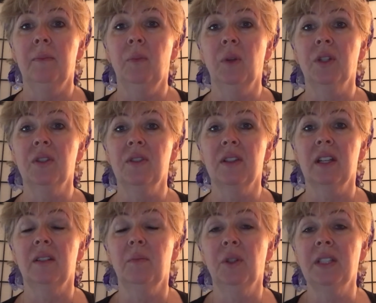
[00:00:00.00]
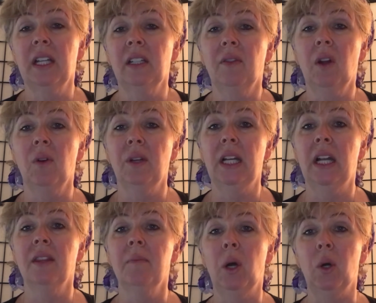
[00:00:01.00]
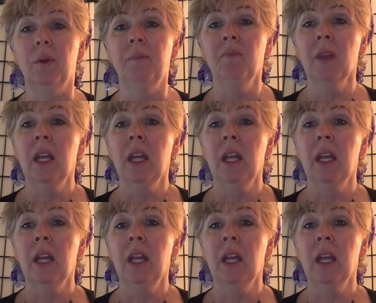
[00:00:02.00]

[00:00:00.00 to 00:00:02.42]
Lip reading: which is the protective coating on the bone.